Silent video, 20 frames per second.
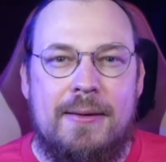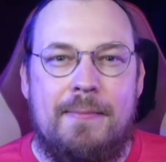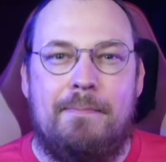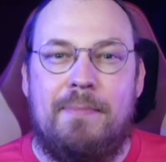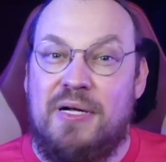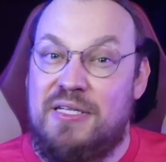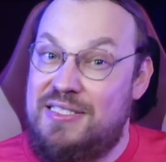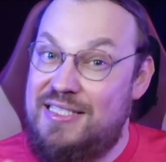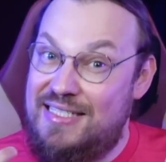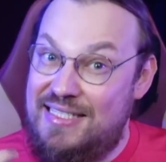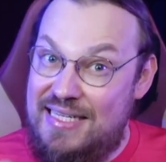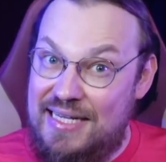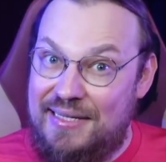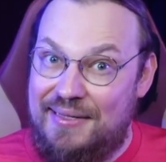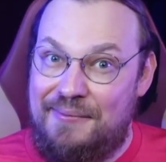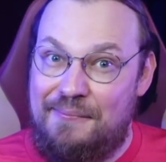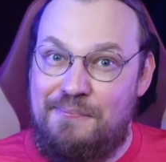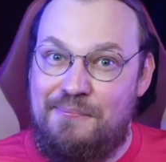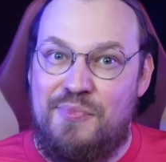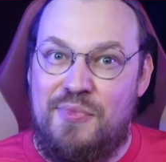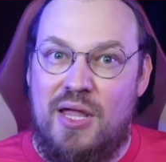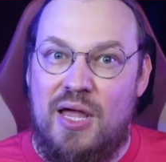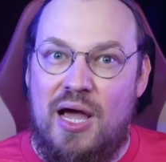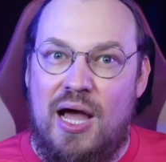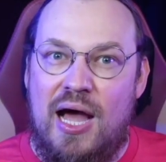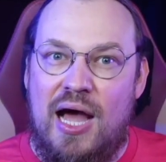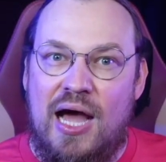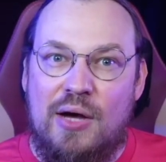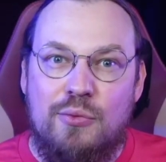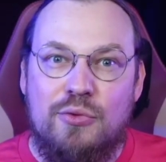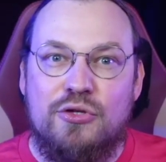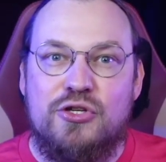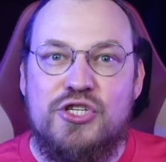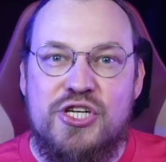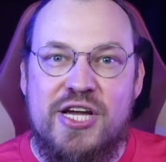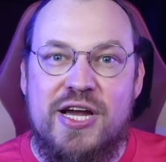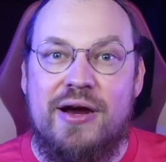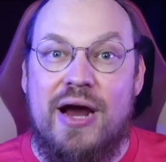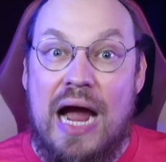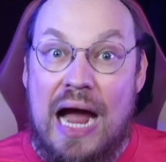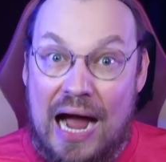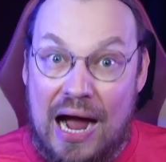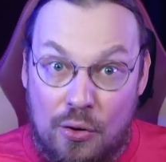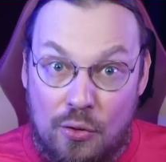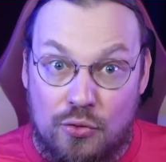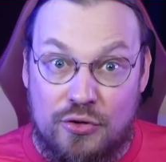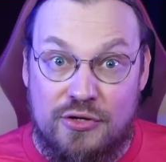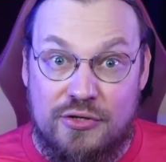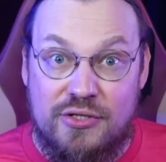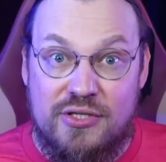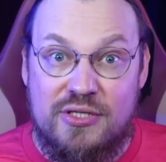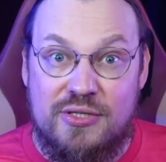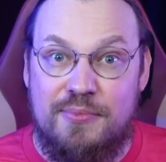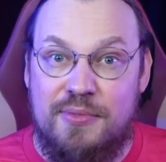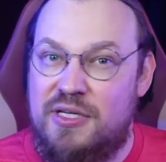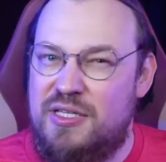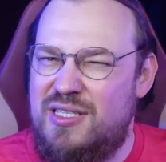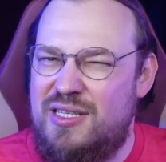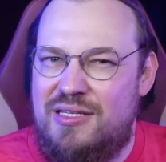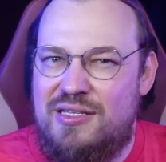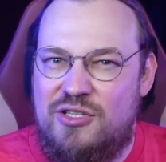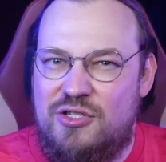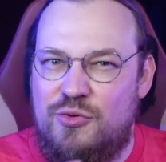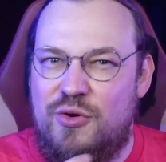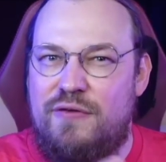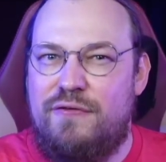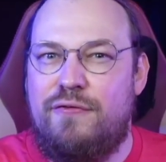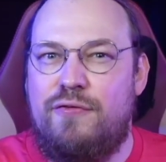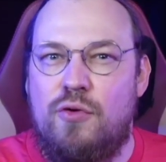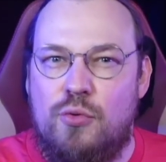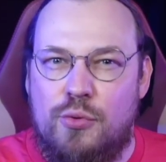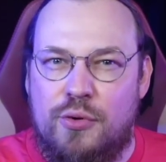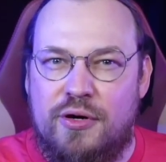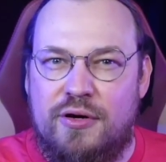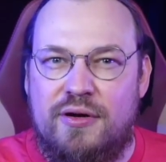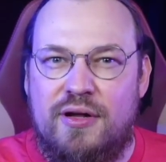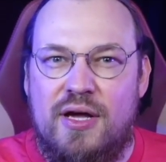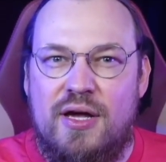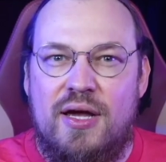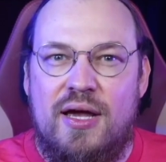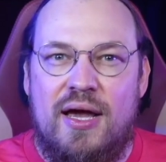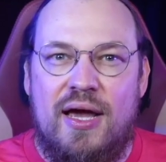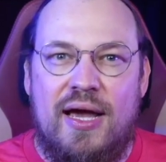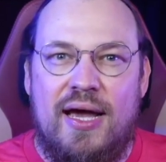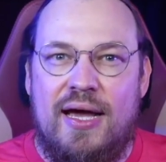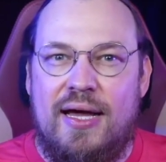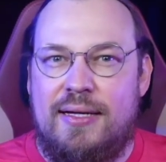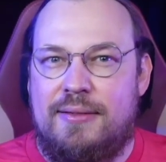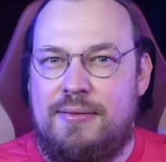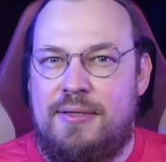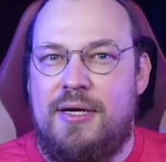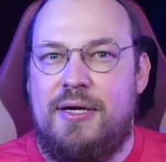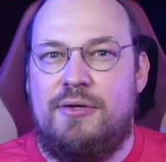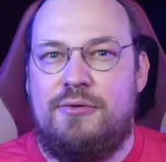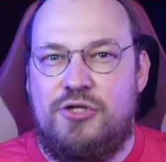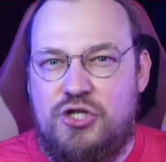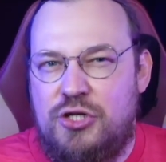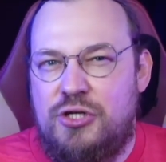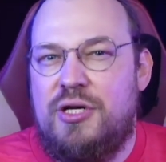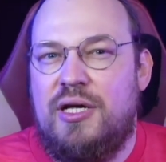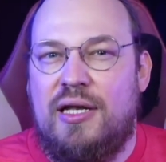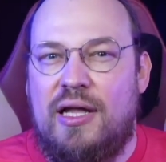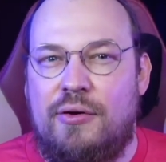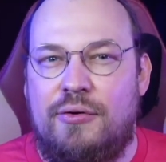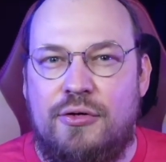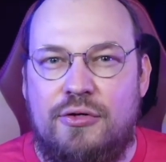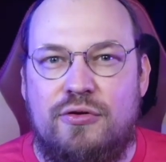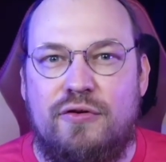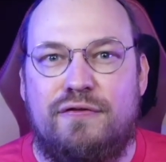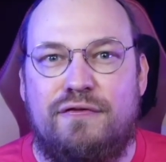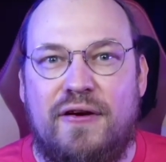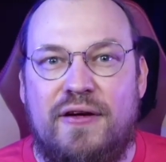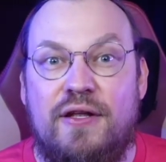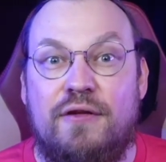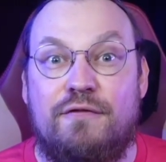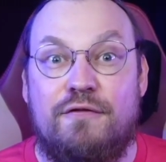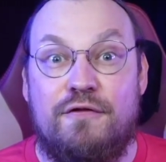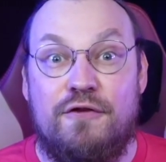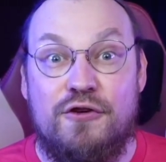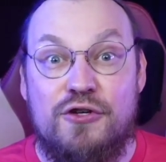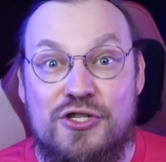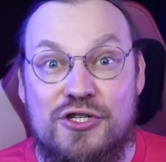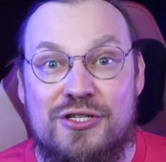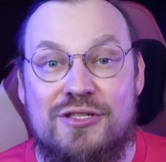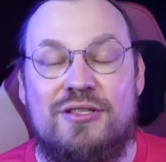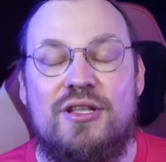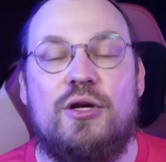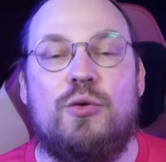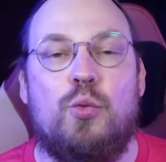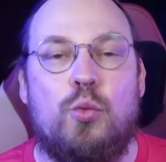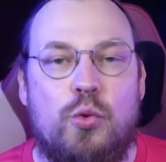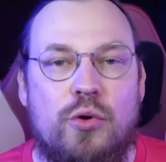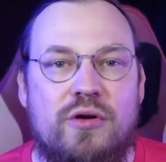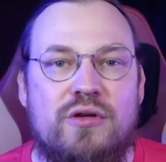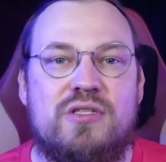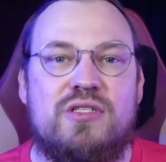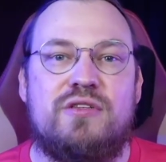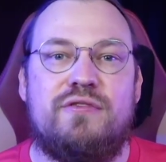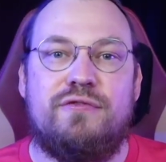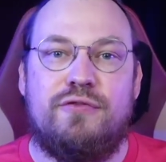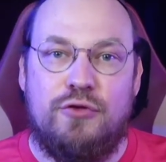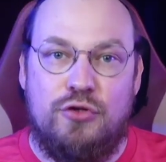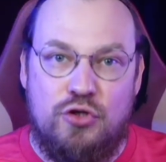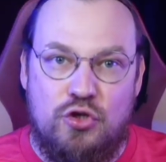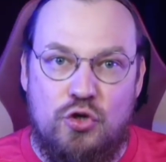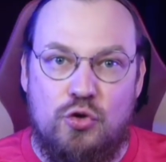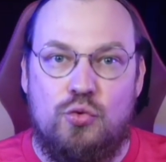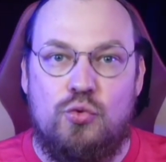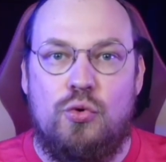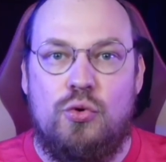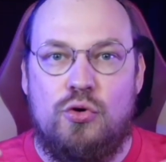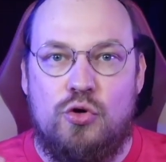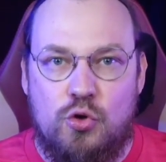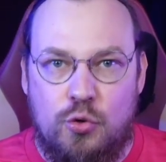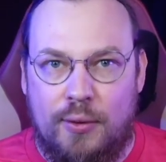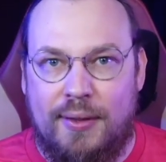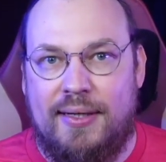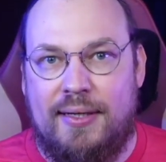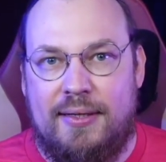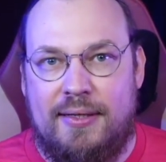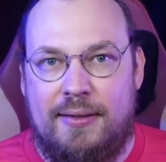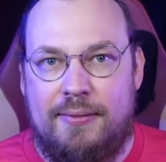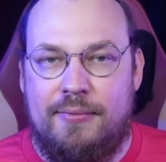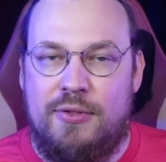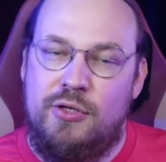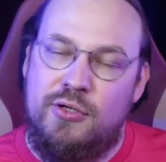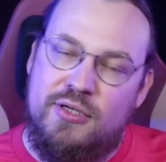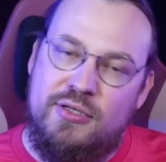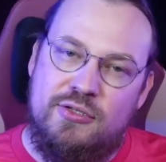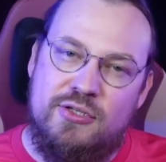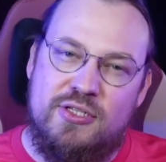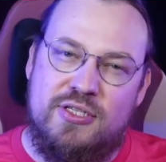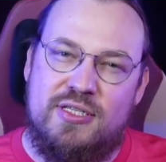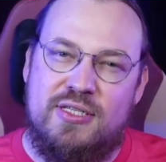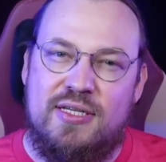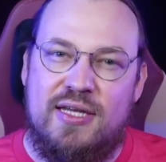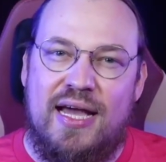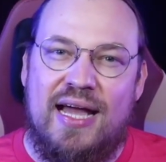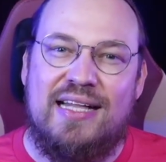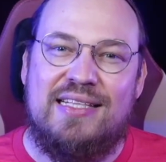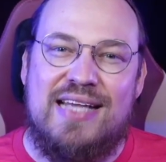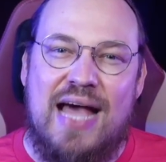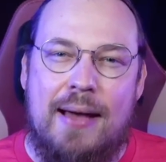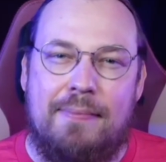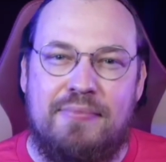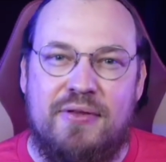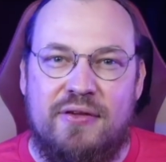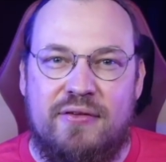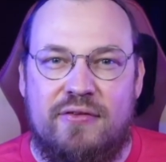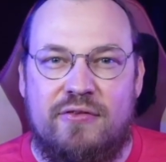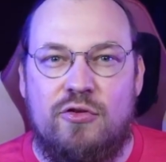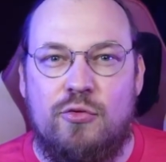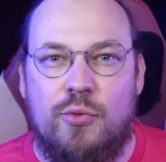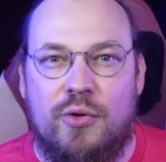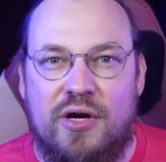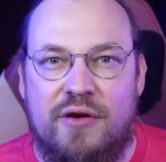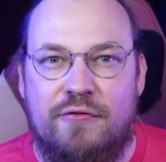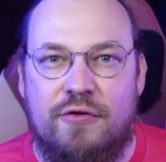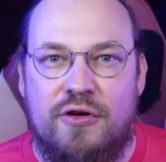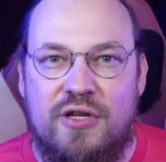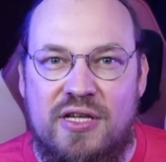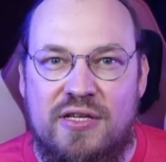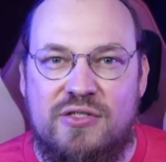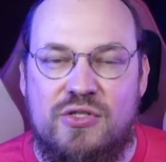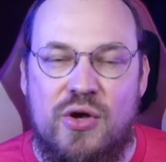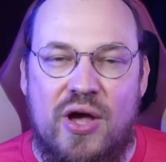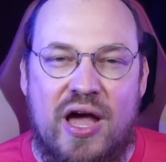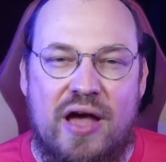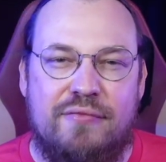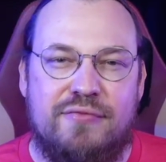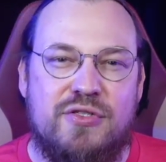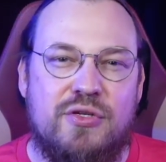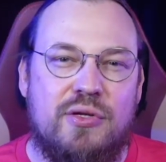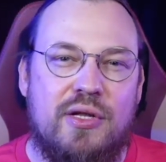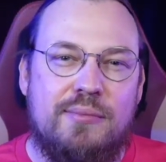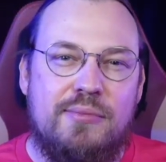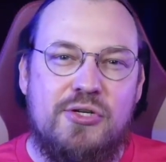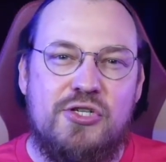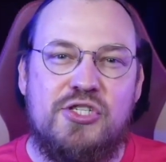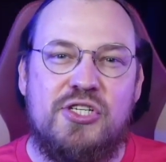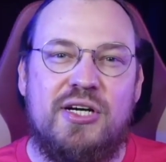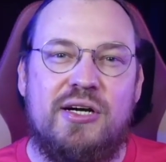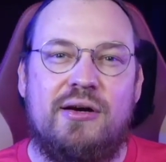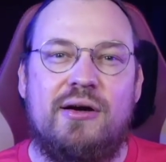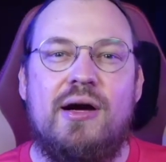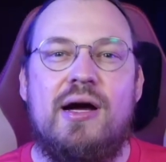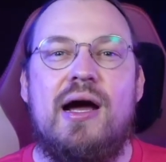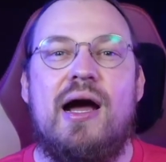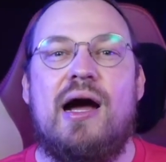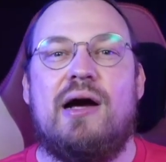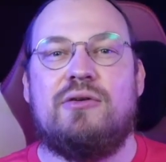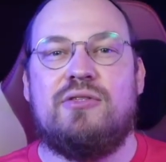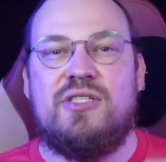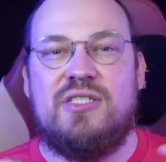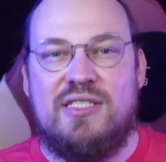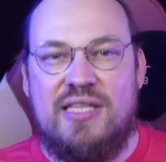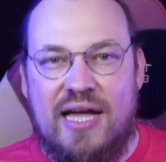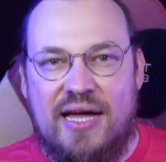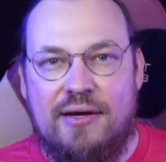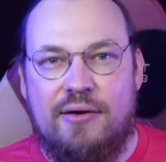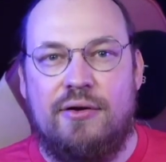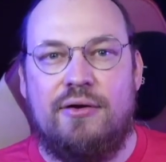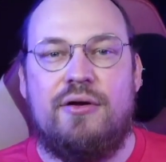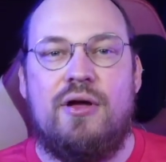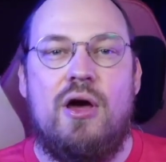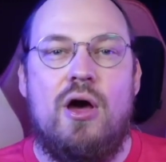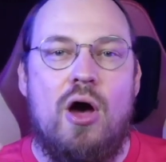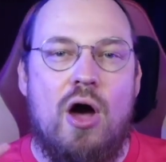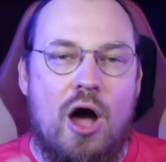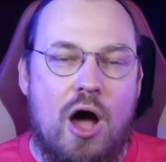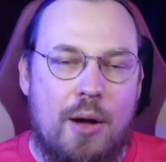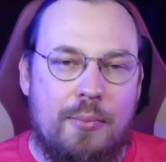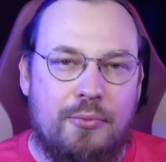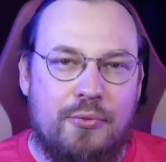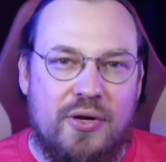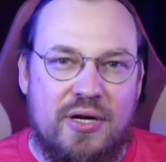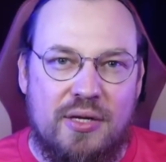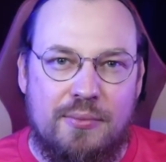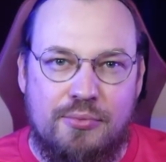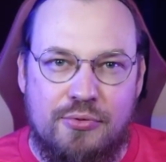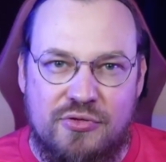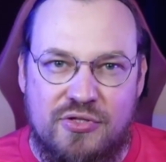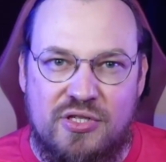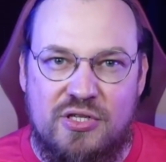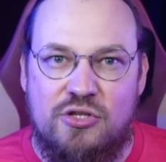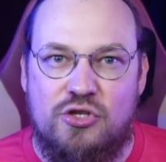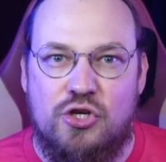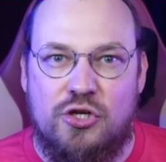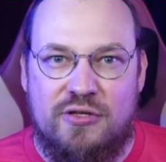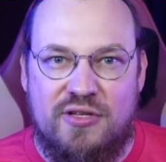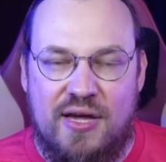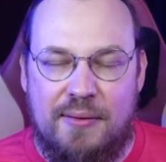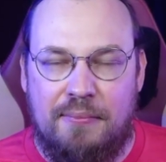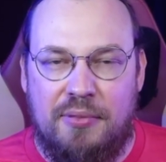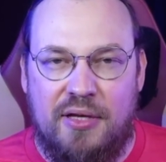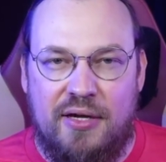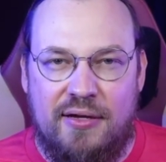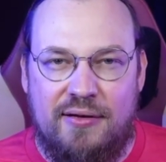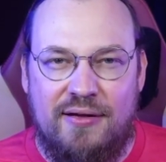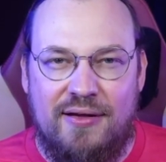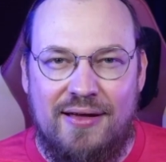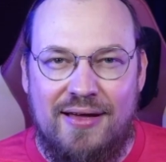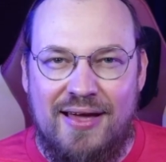But still, I will share ours because it's straightforward and should allow you to find a version that works for you quickly. You could just adapt it to whatever needs you have. So let me share our standard operating procedure template.